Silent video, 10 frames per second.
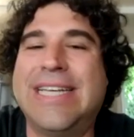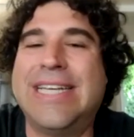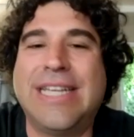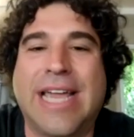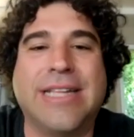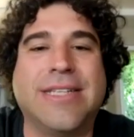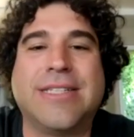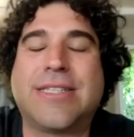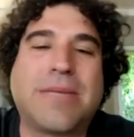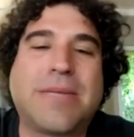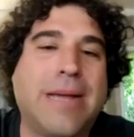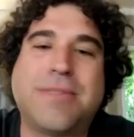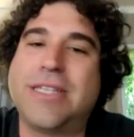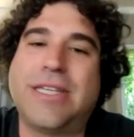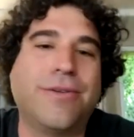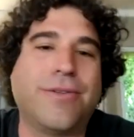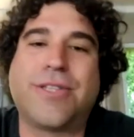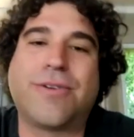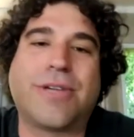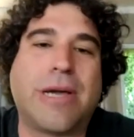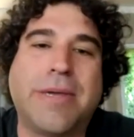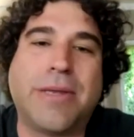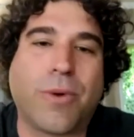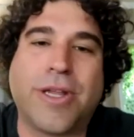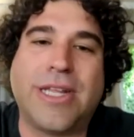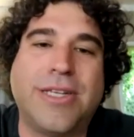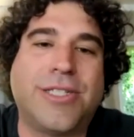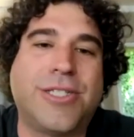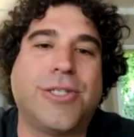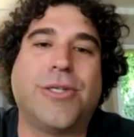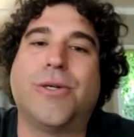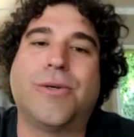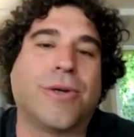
And sometimes the yields don't come in where you need to,